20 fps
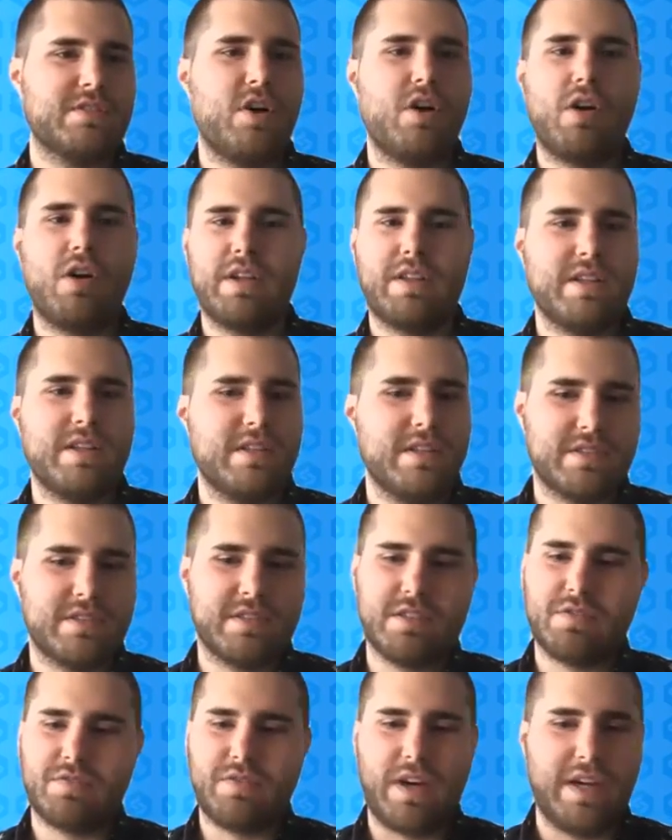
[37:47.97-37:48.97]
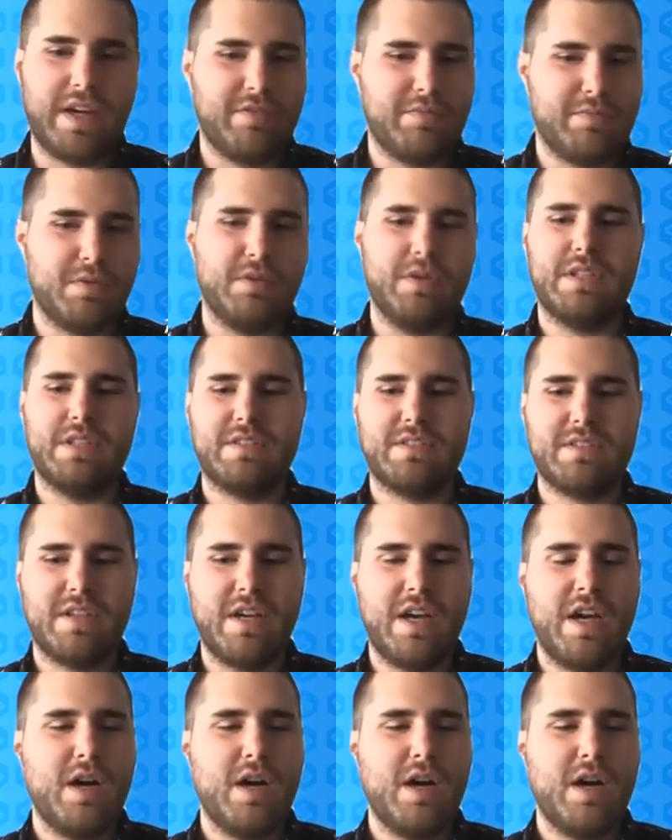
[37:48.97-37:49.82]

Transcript: oh, I think this is 5 points,